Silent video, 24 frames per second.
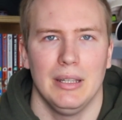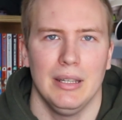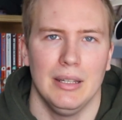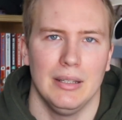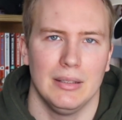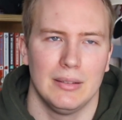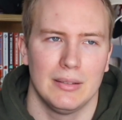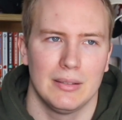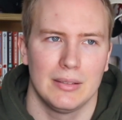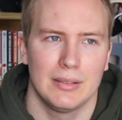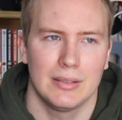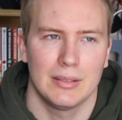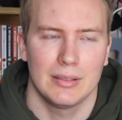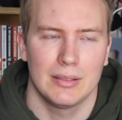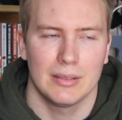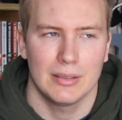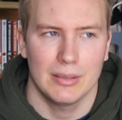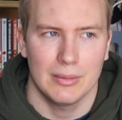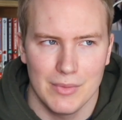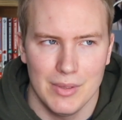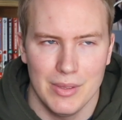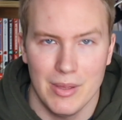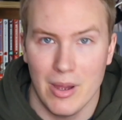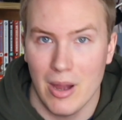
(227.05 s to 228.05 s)

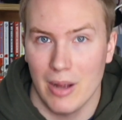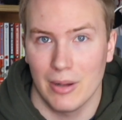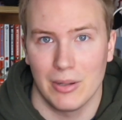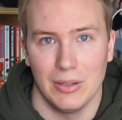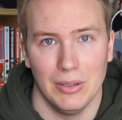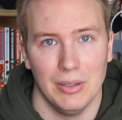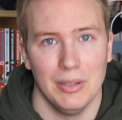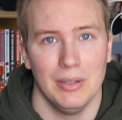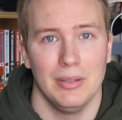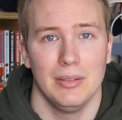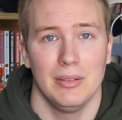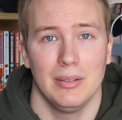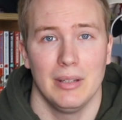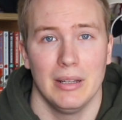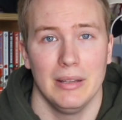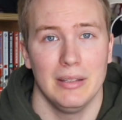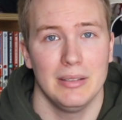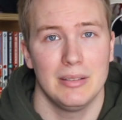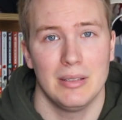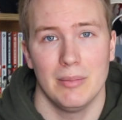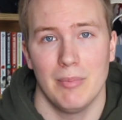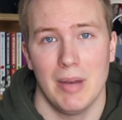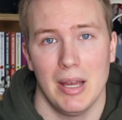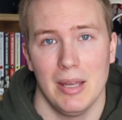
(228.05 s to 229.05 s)
It's not good, at
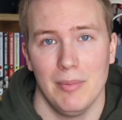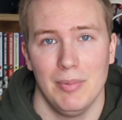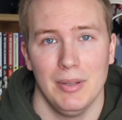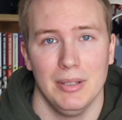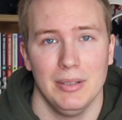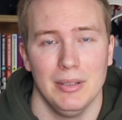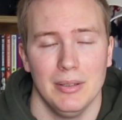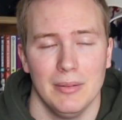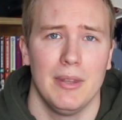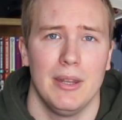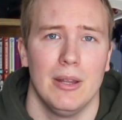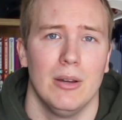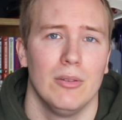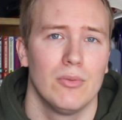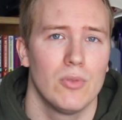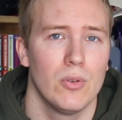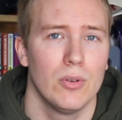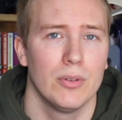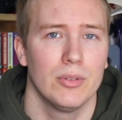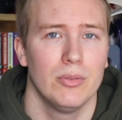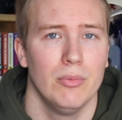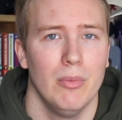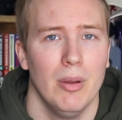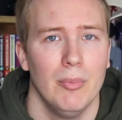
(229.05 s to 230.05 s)
least in my opinion. Now, of
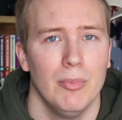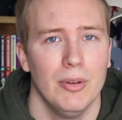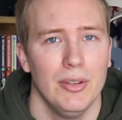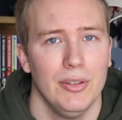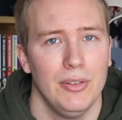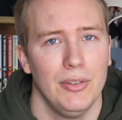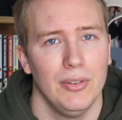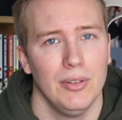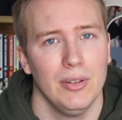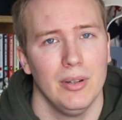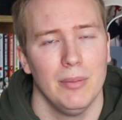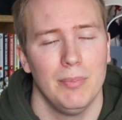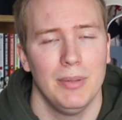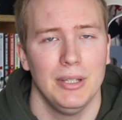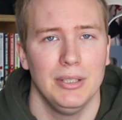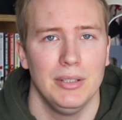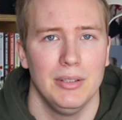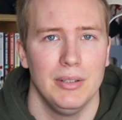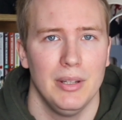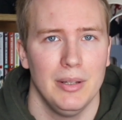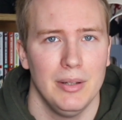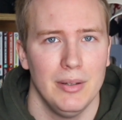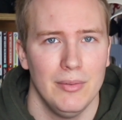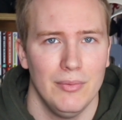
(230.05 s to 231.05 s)
course, remember this is an
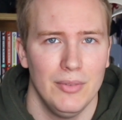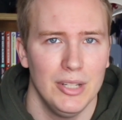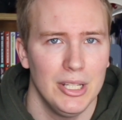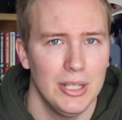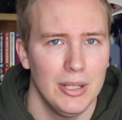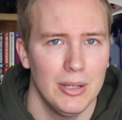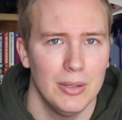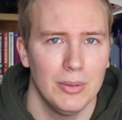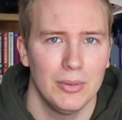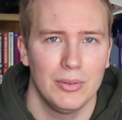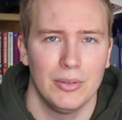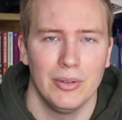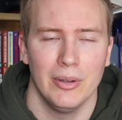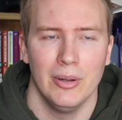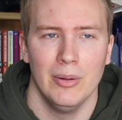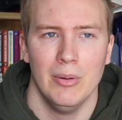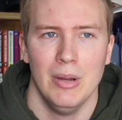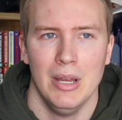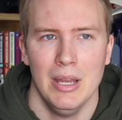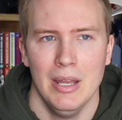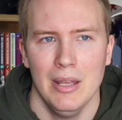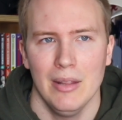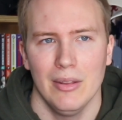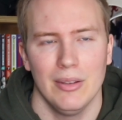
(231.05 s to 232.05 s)
opinionated video,
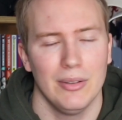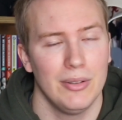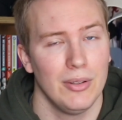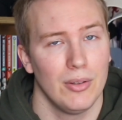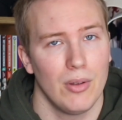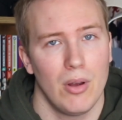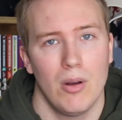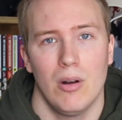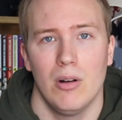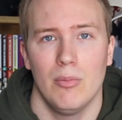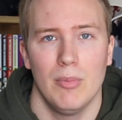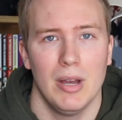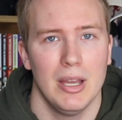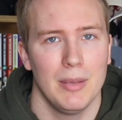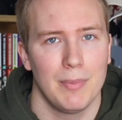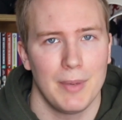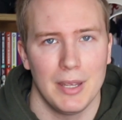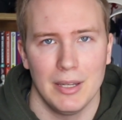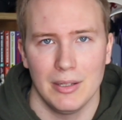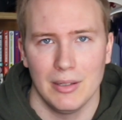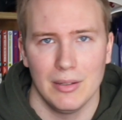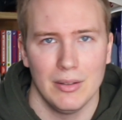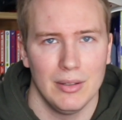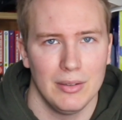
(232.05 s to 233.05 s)
so this is all my
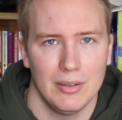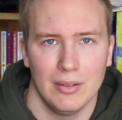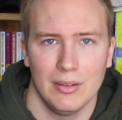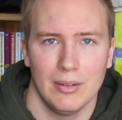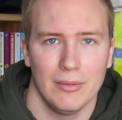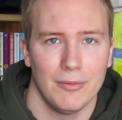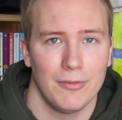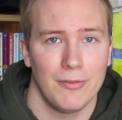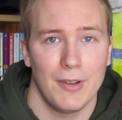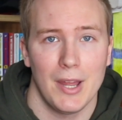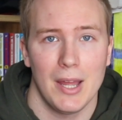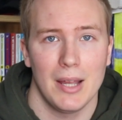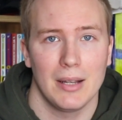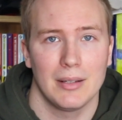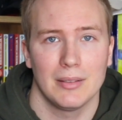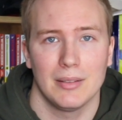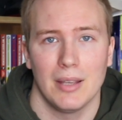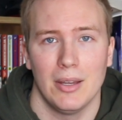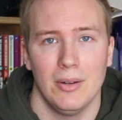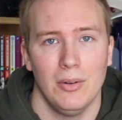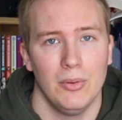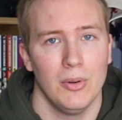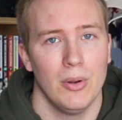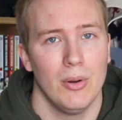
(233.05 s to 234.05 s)
opinion. This isn't facts.
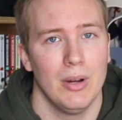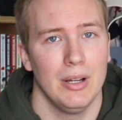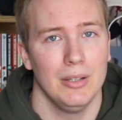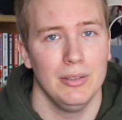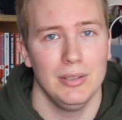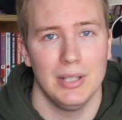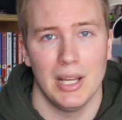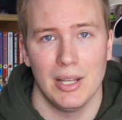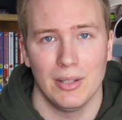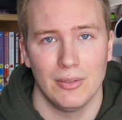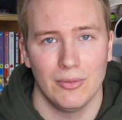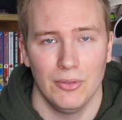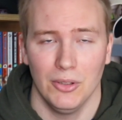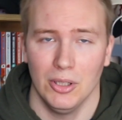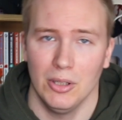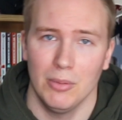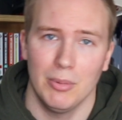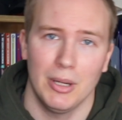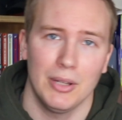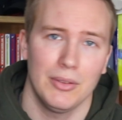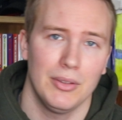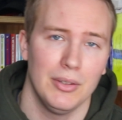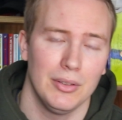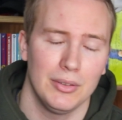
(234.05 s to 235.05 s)
I don't know how you guys feel
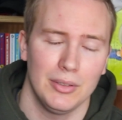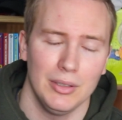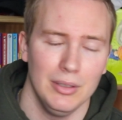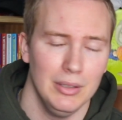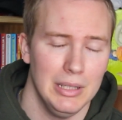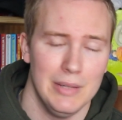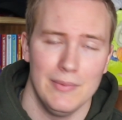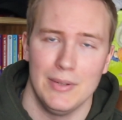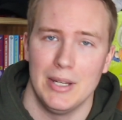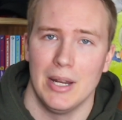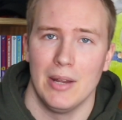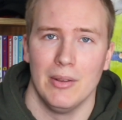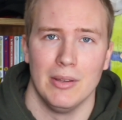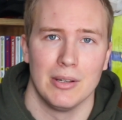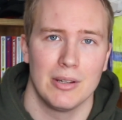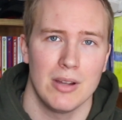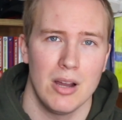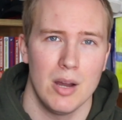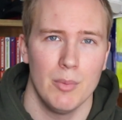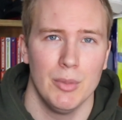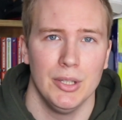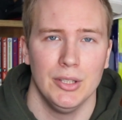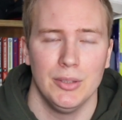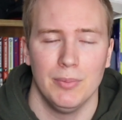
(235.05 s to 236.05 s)
about this. You can leave it down in the
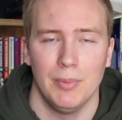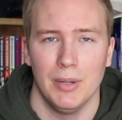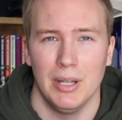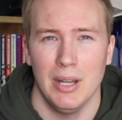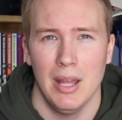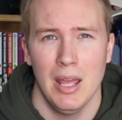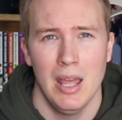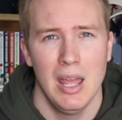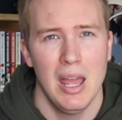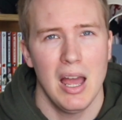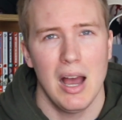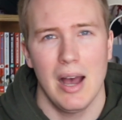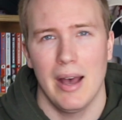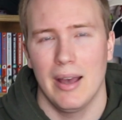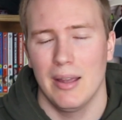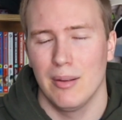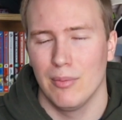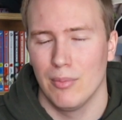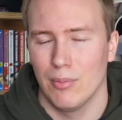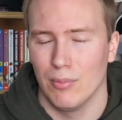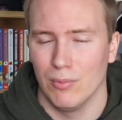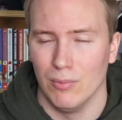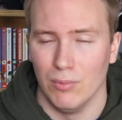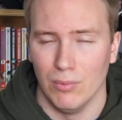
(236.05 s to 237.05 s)
comments, but
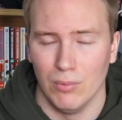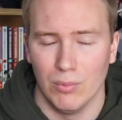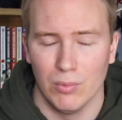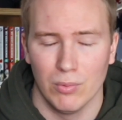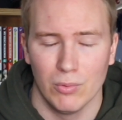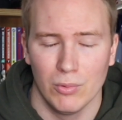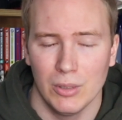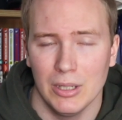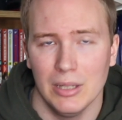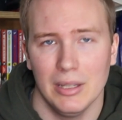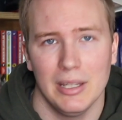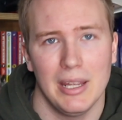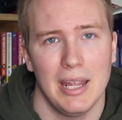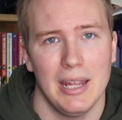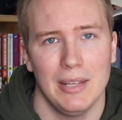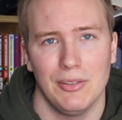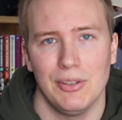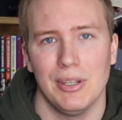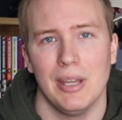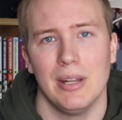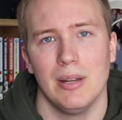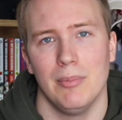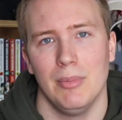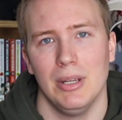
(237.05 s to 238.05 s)
I really hate
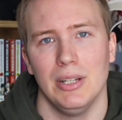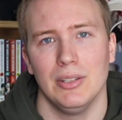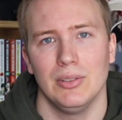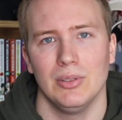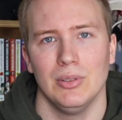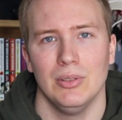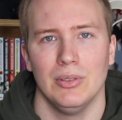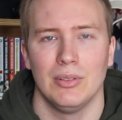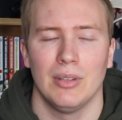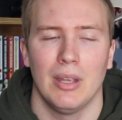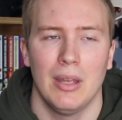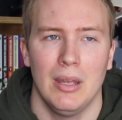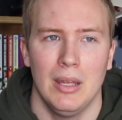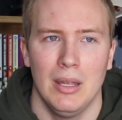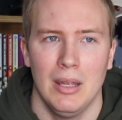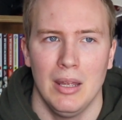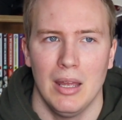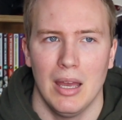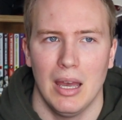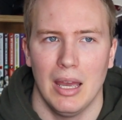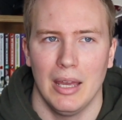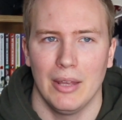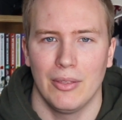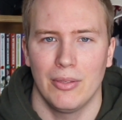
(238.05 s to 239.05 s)
the animations.
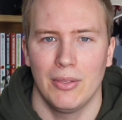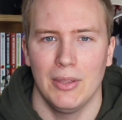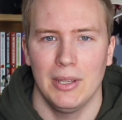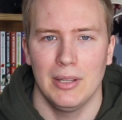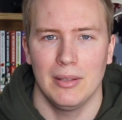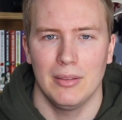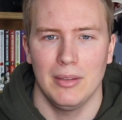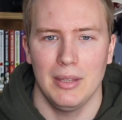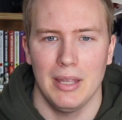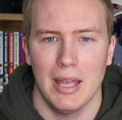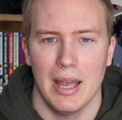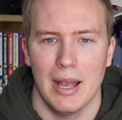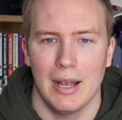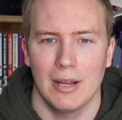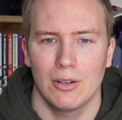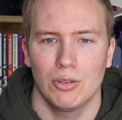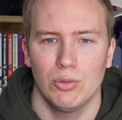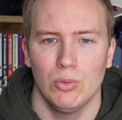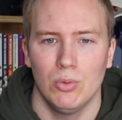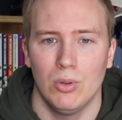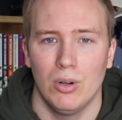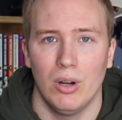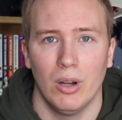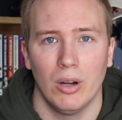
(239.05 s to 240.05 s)
I think the actual